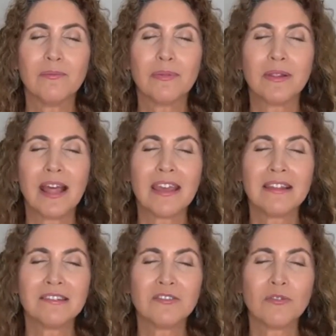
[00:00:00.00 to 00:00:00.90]

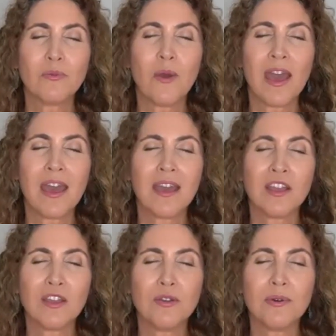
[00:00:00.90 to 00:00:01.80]
place or way
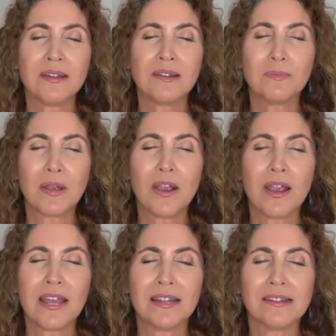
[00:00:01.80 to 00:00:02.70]
you
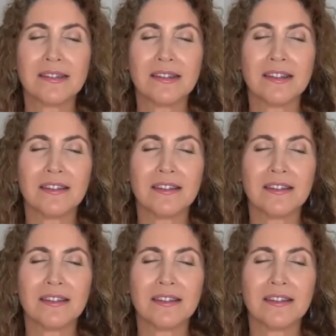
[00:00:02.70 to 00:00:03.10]
experience it.